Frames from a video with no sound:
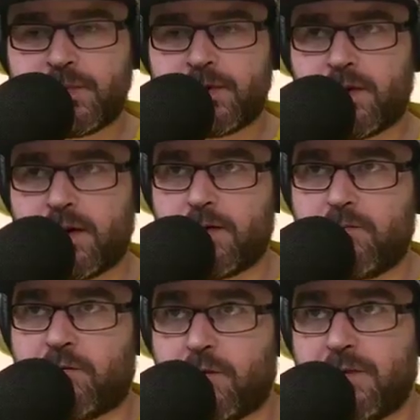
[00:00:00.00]
Um,
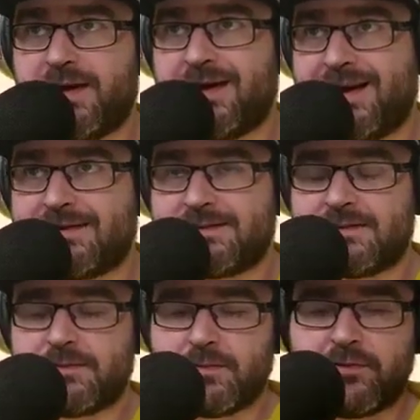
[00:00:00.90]
for me,
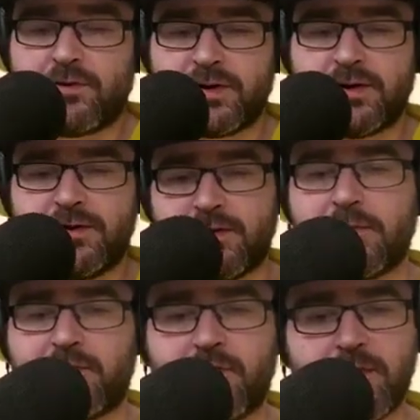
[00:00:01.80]
next before I get into the
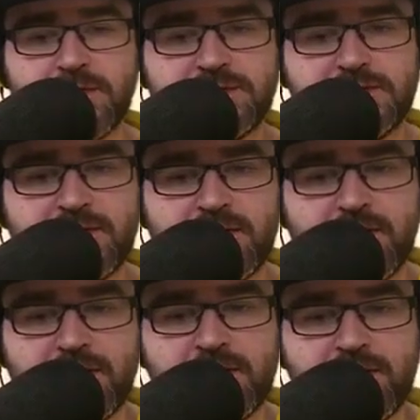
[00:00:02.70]
performance, I
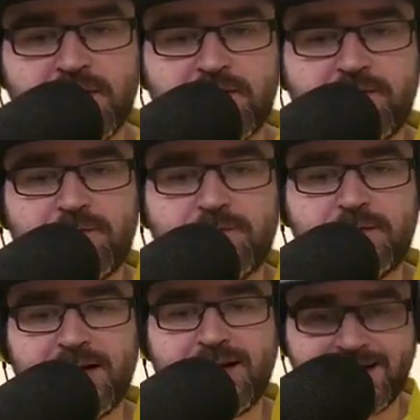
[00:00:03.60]
I think
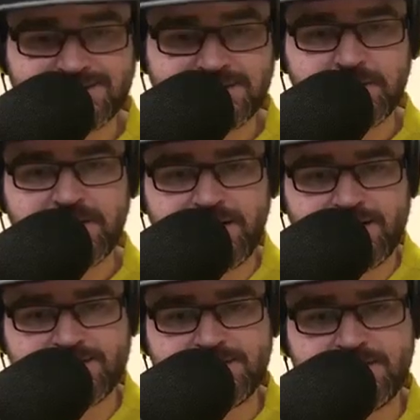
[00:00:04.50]
it has to be
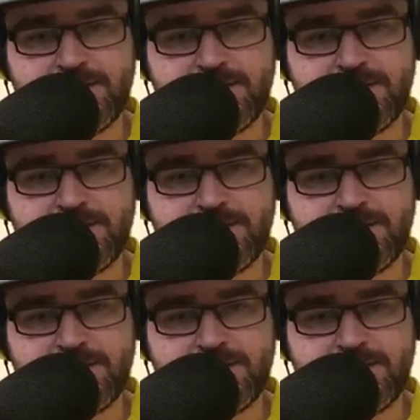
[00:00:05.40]
Diaz.